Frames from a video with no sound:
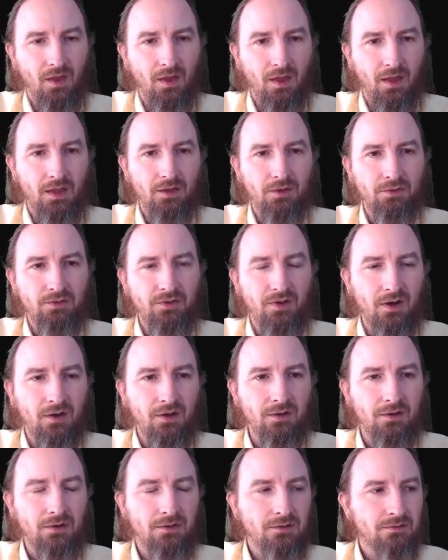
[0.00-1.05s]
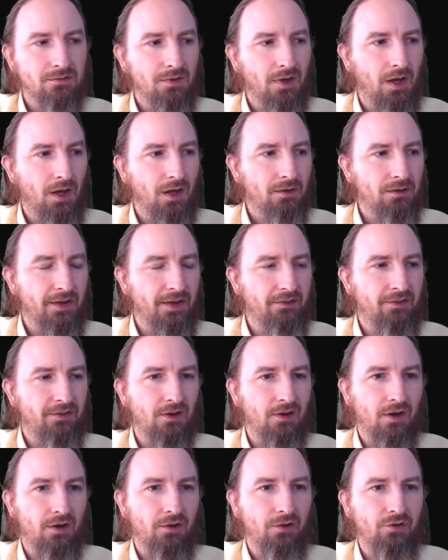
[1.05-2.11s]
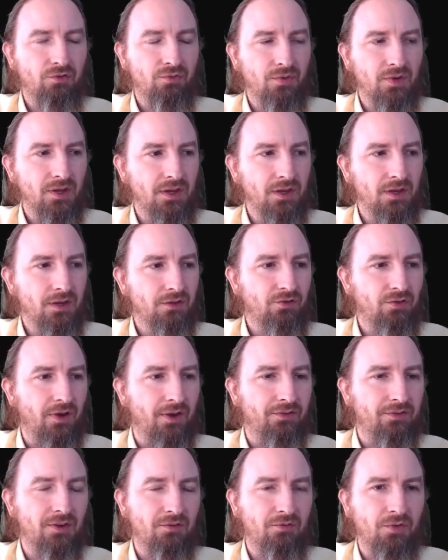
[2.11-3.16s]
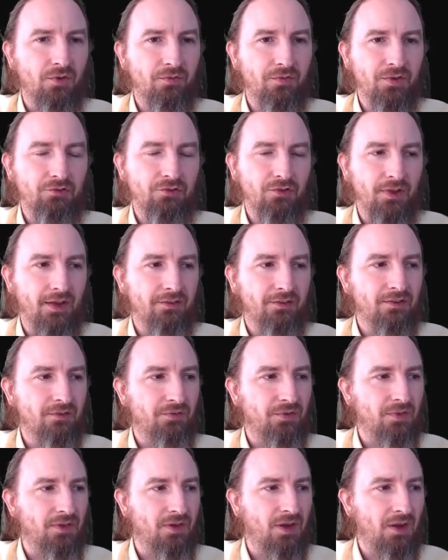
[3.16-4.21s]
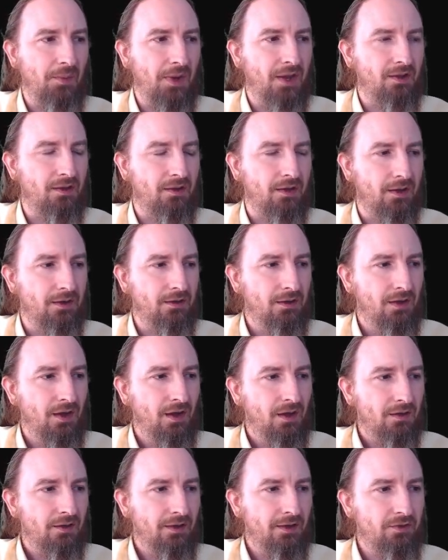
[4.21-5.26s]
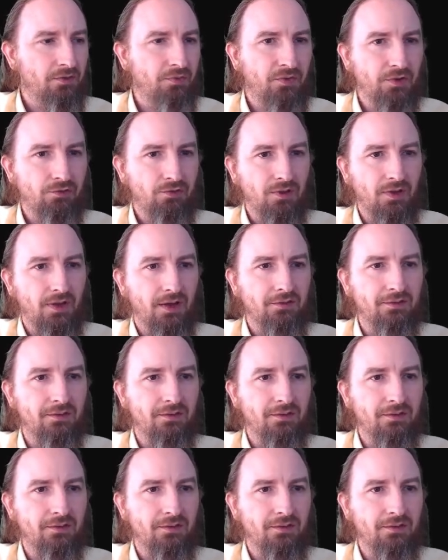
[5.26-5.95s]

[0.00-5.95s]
Hello Docker. Lazy Docker is really interesting for visualizing from the command line. Let's visualize